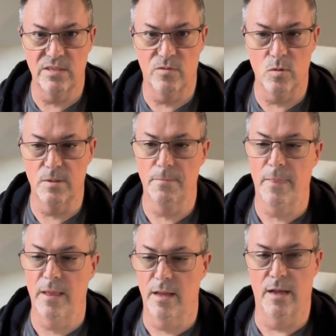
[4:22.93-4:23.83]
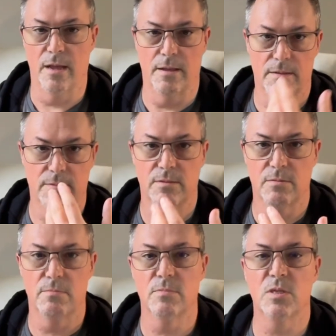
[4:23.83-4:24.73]
forward,
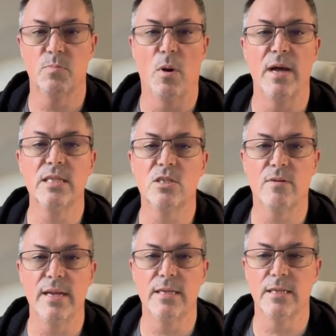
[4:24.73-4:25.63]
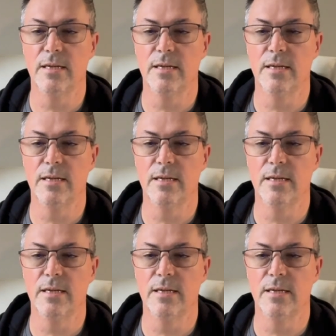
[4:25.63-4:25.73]
spine straight,